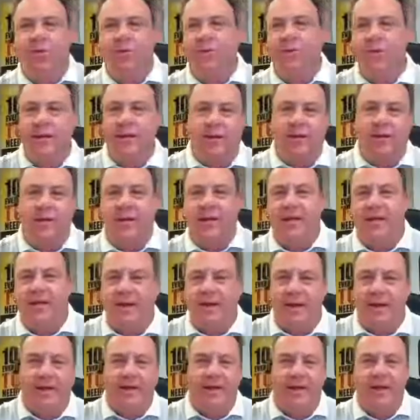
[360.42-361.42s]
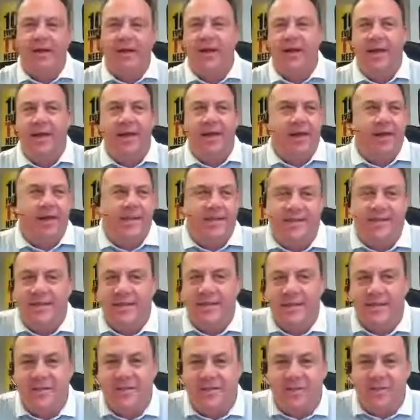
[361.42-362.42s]
in the world, in the
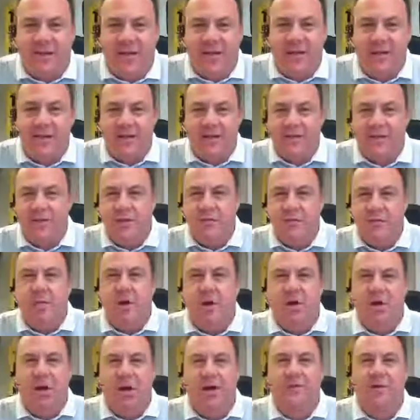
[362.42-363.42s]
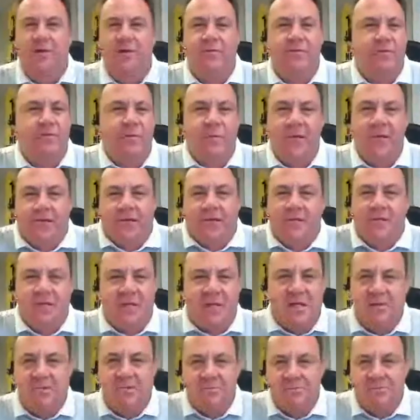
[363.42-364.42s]
existence of life, that's just part of it for me.
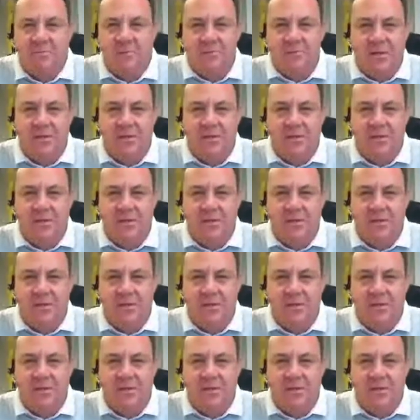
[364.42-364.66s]
It's not.